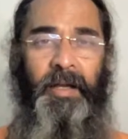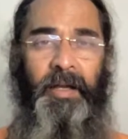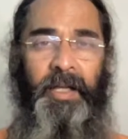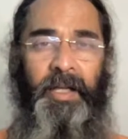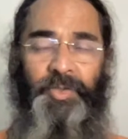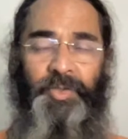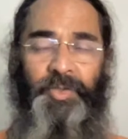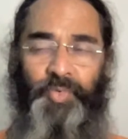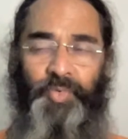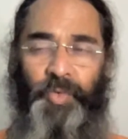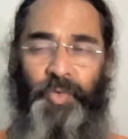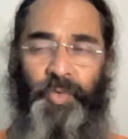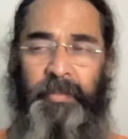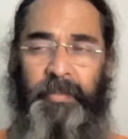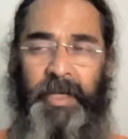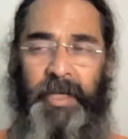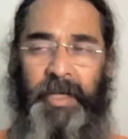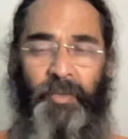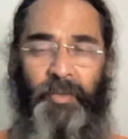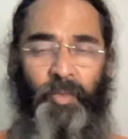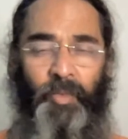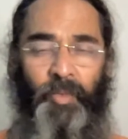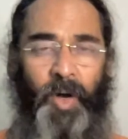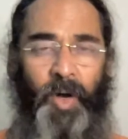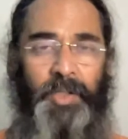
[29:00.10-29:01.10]
it's swimming
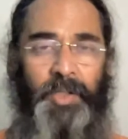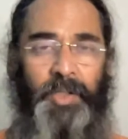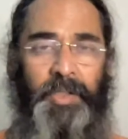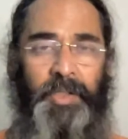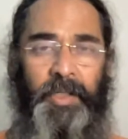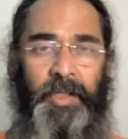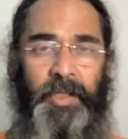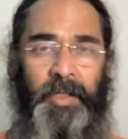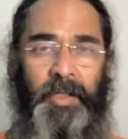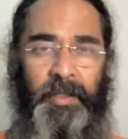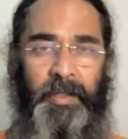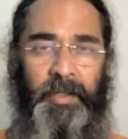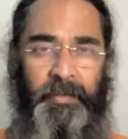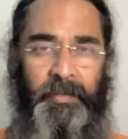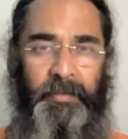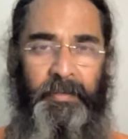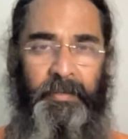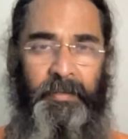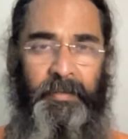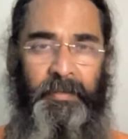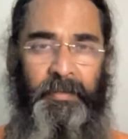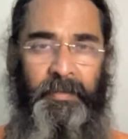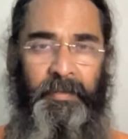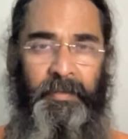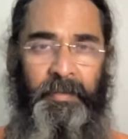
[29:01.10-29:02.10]
in water
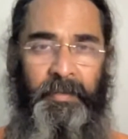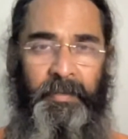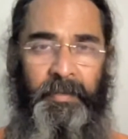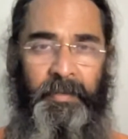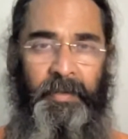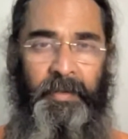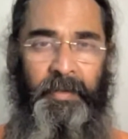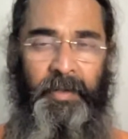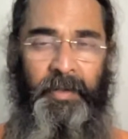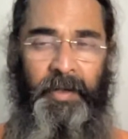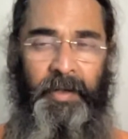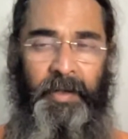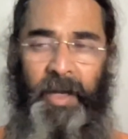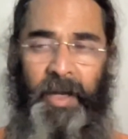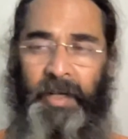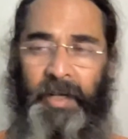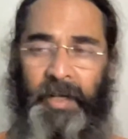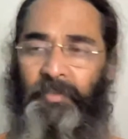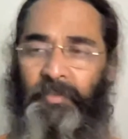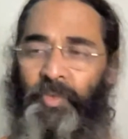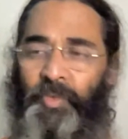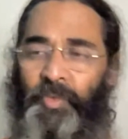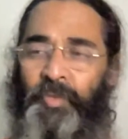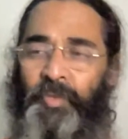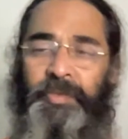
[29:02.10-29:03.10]

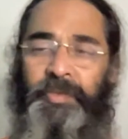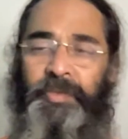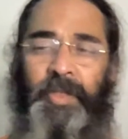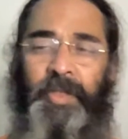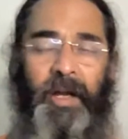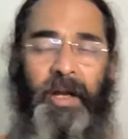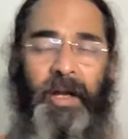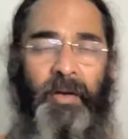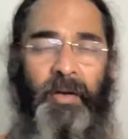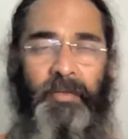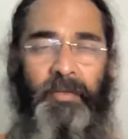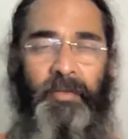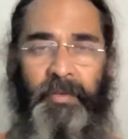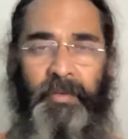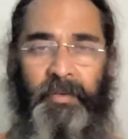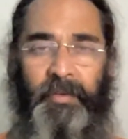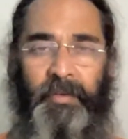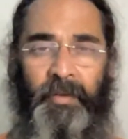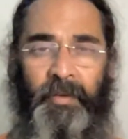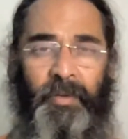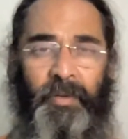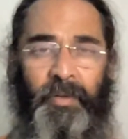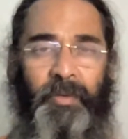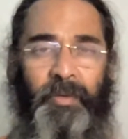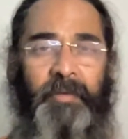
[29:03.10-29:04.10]
and moves around
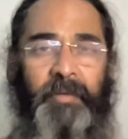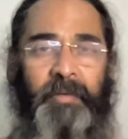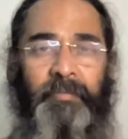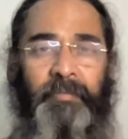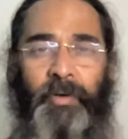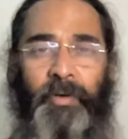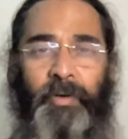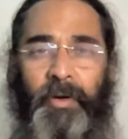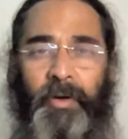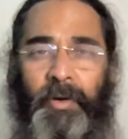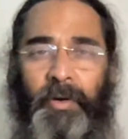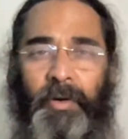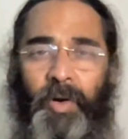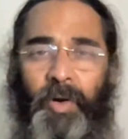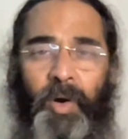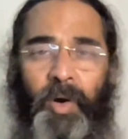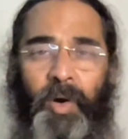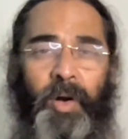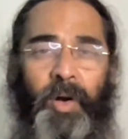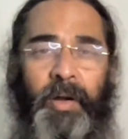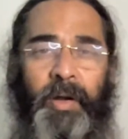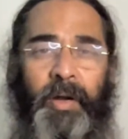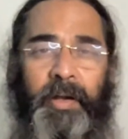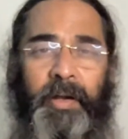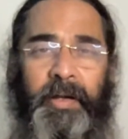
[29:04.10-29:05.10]
looking for
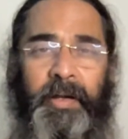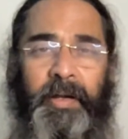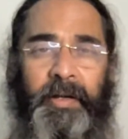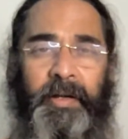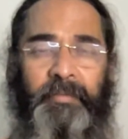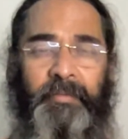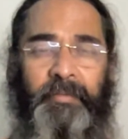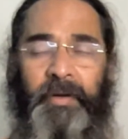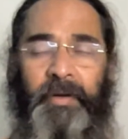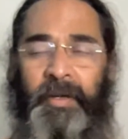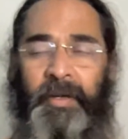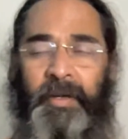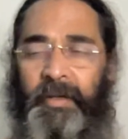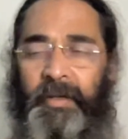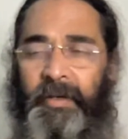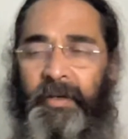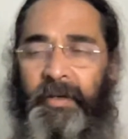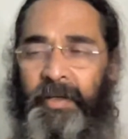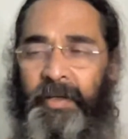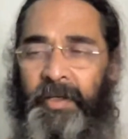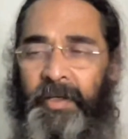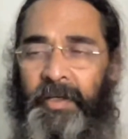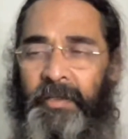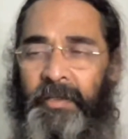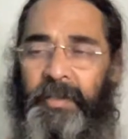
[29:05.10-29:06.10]
God in different
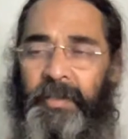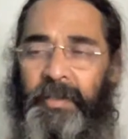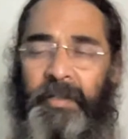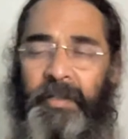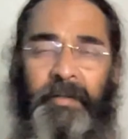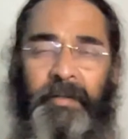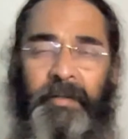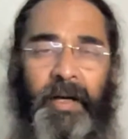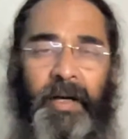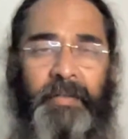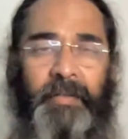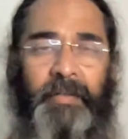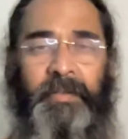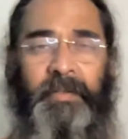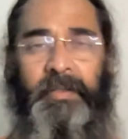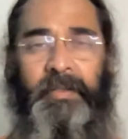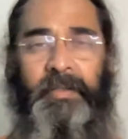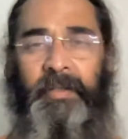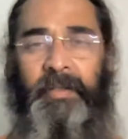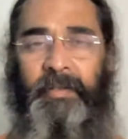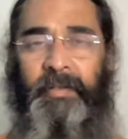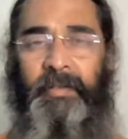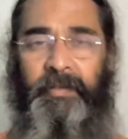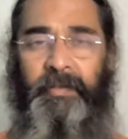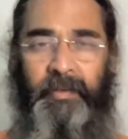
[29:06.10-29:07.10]
tirthas and
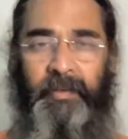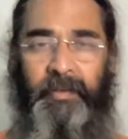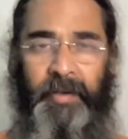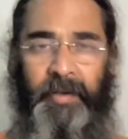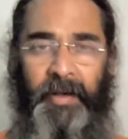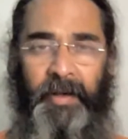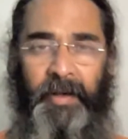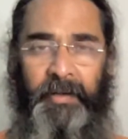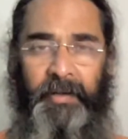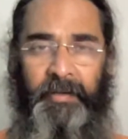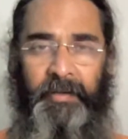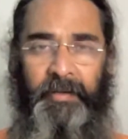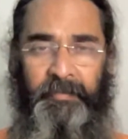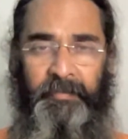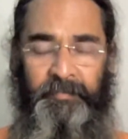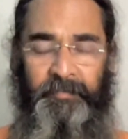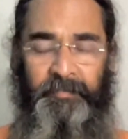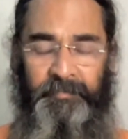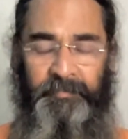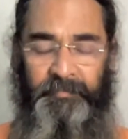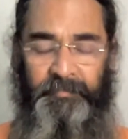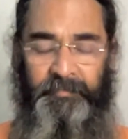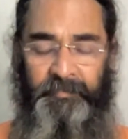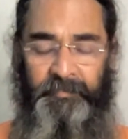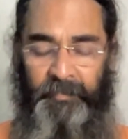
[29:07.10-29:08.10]
this and that.
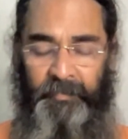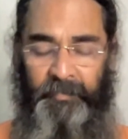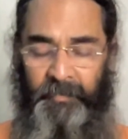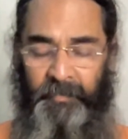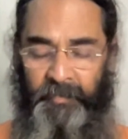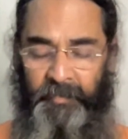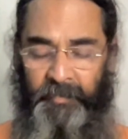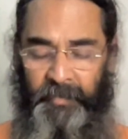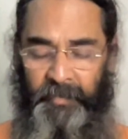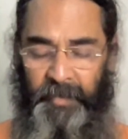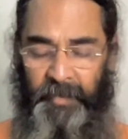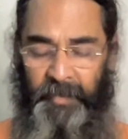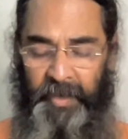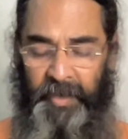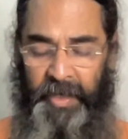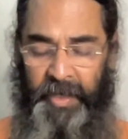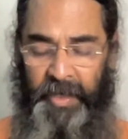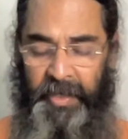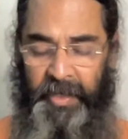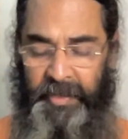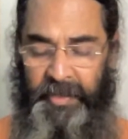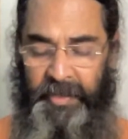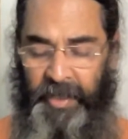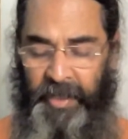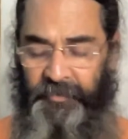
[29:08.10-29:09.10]

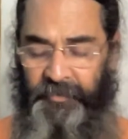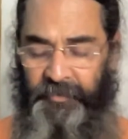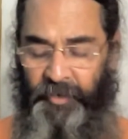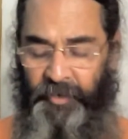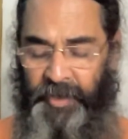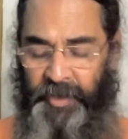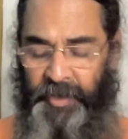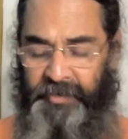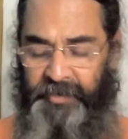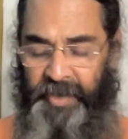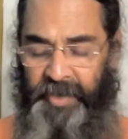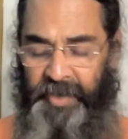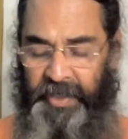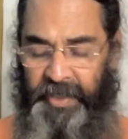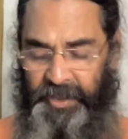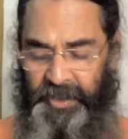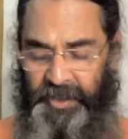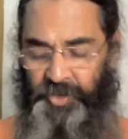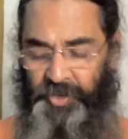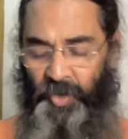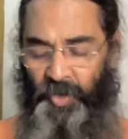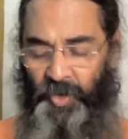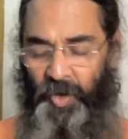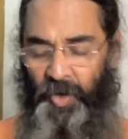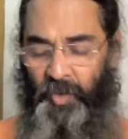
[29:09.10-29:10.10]
Therefore, he's saying
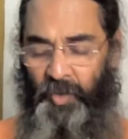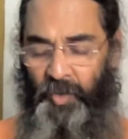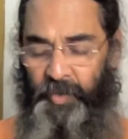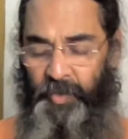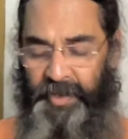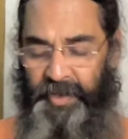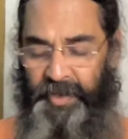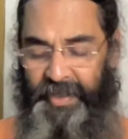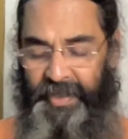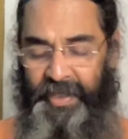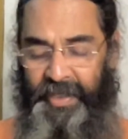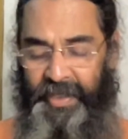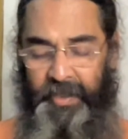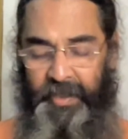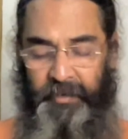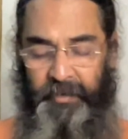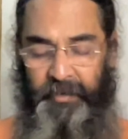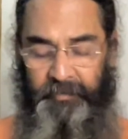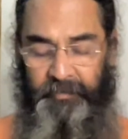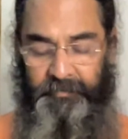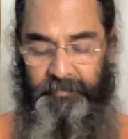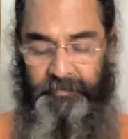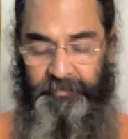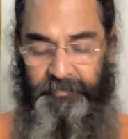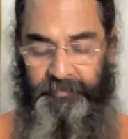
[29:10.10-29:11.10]
it's all within.